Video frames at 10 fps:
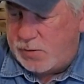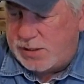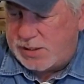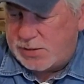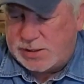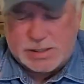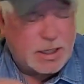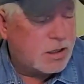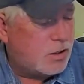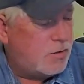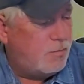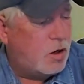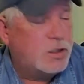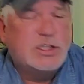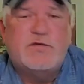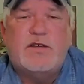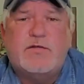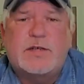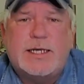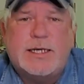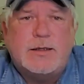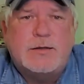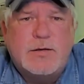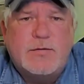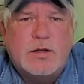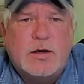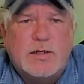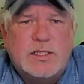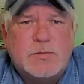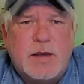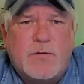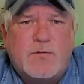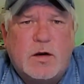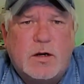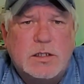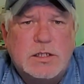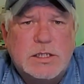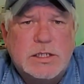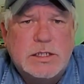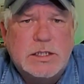still stuck on March 15th, even though it's May 1st,